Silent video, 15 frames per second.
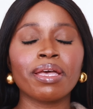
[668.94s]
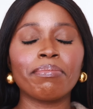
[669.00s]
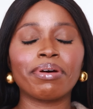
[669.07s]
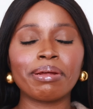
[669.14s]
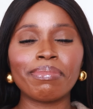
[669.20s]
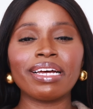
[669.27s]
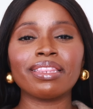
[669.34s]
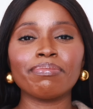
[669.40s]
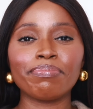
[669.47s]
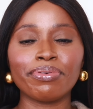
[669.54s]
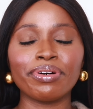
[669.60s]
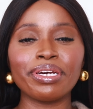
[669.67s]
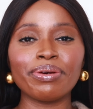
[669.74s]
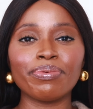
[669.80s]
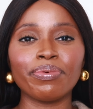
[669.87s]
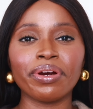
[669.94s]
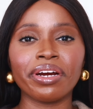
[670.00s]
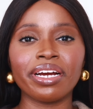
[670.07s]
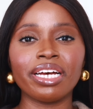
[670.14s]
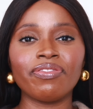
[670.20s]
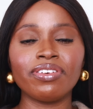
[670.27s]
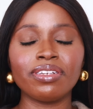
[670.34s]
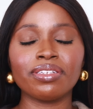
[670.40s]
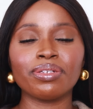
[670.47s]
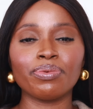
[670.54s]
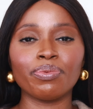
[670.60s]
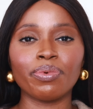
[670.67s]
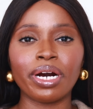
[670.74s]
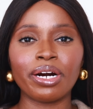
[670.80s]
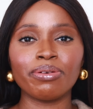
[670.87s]
but I'm at the point where if it
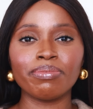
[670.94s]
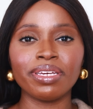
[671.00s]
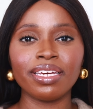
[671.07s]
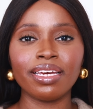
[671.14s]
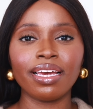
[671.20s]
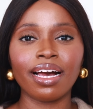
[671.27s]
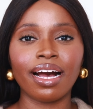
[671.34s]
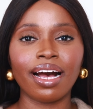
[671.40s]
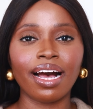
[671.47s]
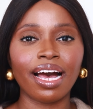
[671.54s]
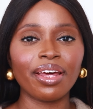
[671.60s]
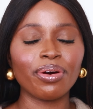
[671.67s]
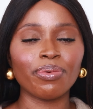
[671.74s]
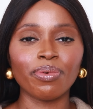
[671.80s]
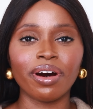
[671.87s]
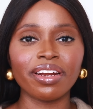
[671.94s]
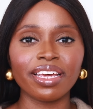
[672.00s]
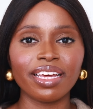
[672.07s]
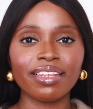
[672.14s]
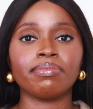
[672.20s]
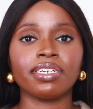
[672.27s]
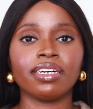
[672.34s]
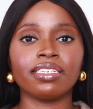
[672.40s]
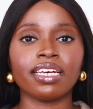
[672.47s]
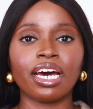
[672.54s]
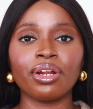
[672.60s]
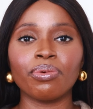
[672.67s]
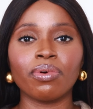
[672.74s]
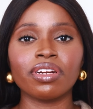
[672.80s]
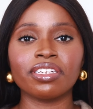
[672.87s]
doesn't wow me, I don't want it because I
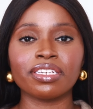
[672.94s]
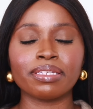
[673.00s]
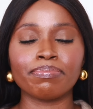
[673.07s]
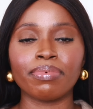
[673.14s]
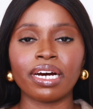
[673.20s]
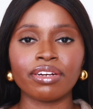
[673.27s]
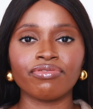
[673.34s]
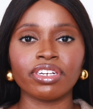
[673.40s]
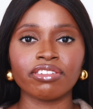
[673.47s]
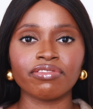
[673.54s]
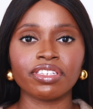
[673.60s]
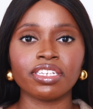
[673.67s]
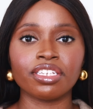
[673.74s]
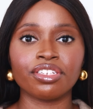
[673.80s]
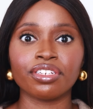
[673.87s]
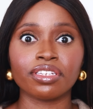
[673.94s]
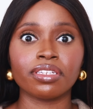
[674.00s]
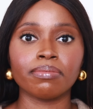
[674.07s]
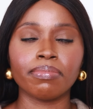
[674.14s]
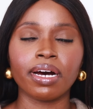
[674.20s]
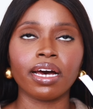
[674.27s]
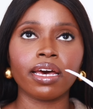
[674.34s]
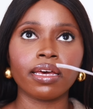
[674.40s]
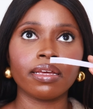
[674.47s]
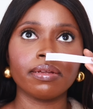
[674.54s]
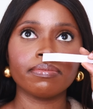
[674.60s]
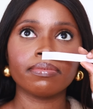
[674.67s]
don't want to just buy fragrances just to buy.